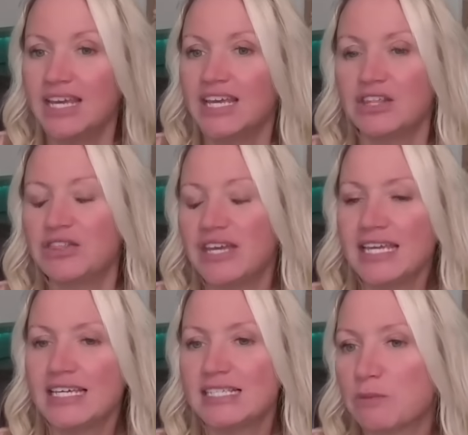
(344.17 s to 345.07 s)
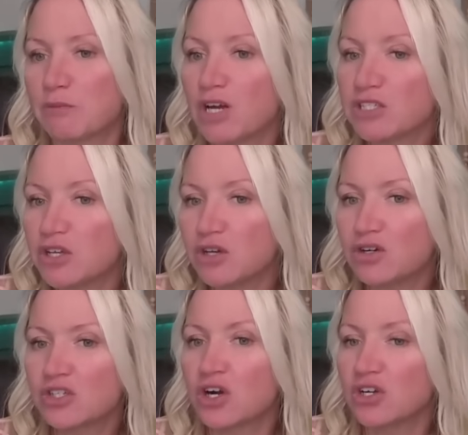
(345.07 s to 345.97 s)
The thing is,
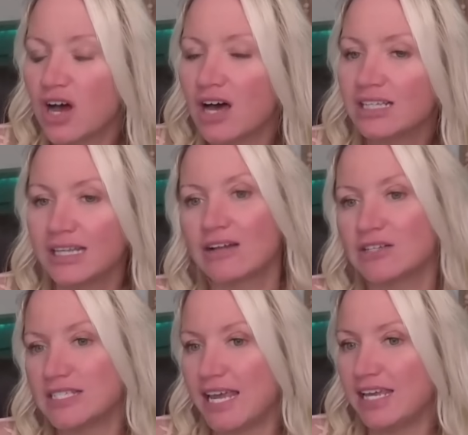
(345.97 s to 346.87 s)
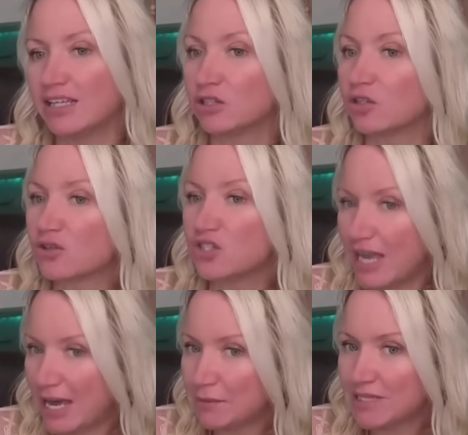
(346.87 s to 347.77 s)
prosecutors are not allowed to take little
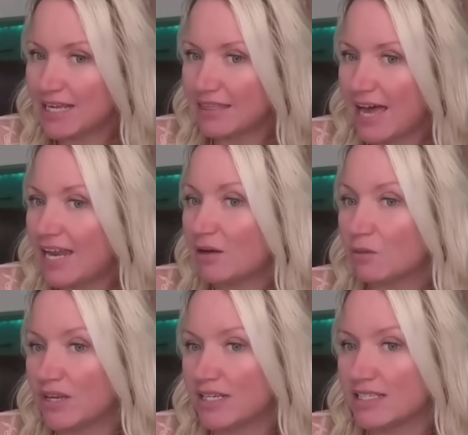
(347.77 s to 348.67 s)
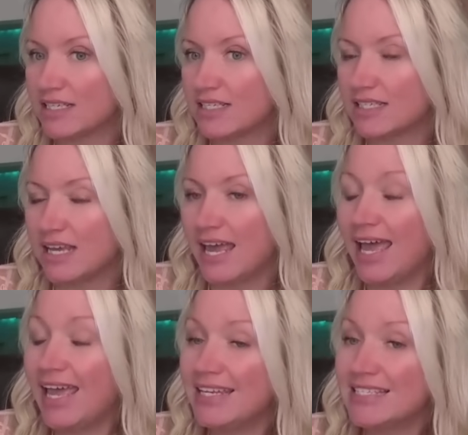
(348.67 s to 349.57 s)
jabs like that at witnesses.
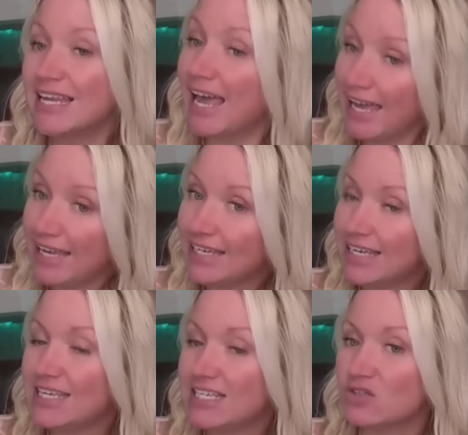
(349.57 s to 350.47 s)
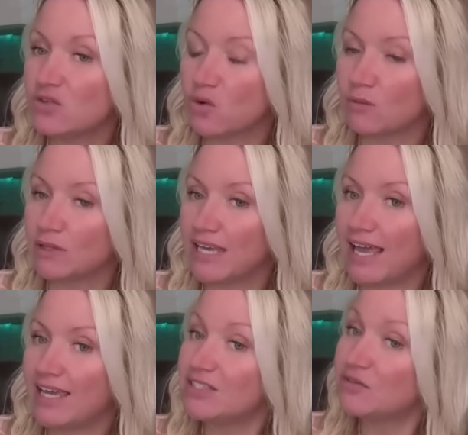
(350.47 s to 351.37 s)
And Hank is normally
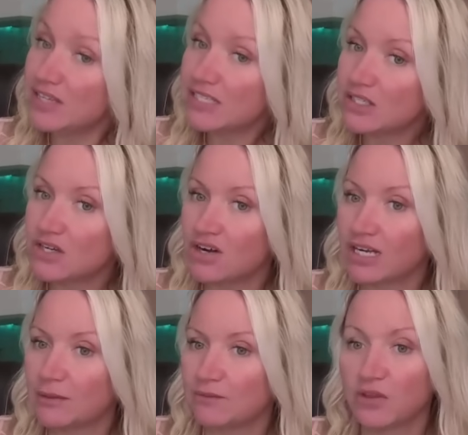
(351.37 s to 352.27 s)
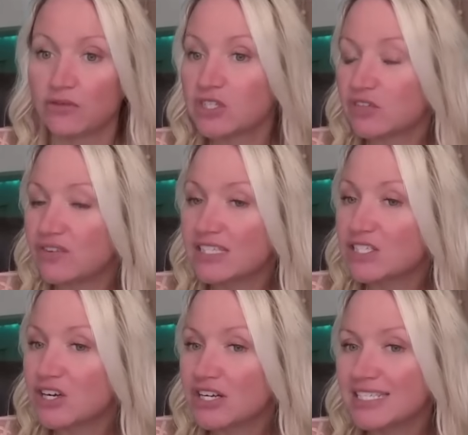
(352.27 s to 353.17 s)
a defense attorney. For defense
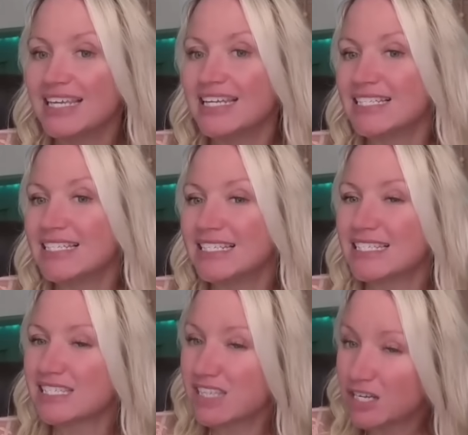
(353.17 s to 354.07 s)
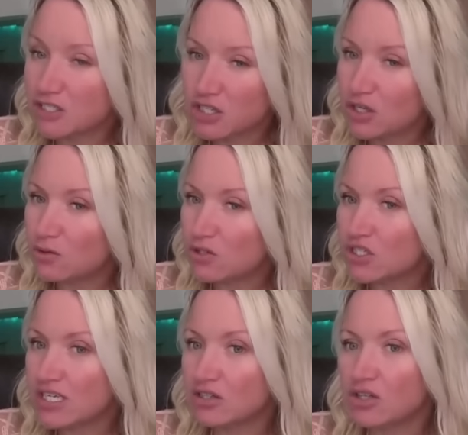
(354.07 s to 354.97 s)
attorneys, it isn't such a huge
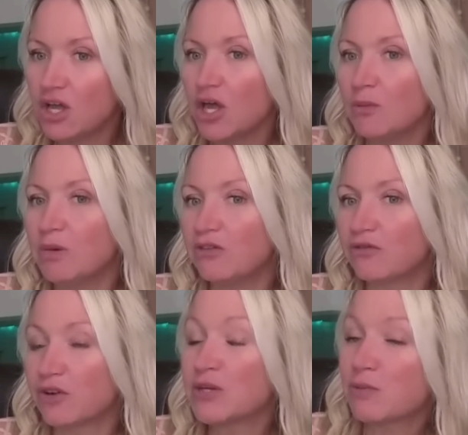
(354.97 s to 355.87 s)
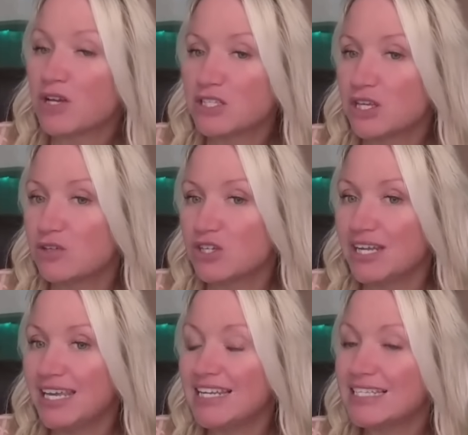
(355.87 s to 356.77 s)
deal, but for the
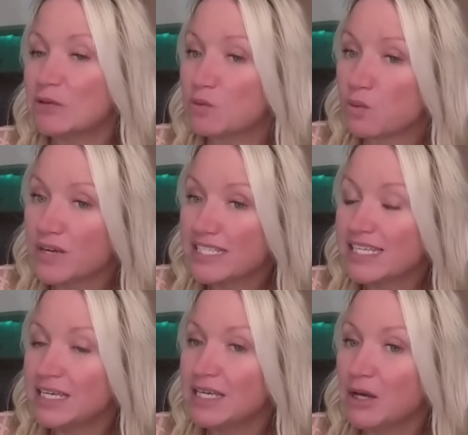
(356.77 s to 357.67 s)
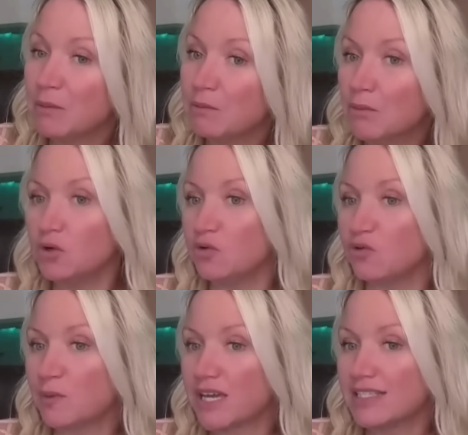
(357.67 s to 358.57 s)
prosecution, it is a risky move
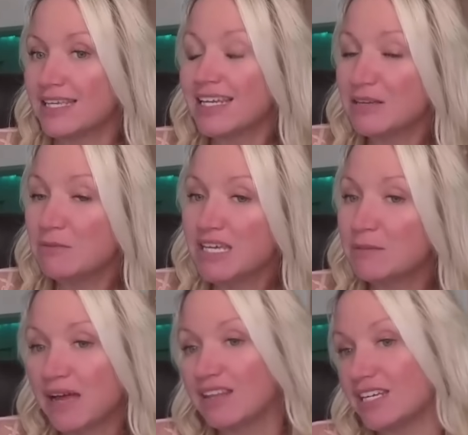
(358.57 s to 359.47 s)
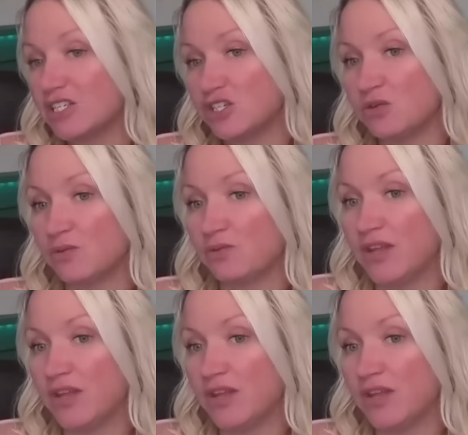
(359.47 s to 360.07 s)
because it can be an appellate issue.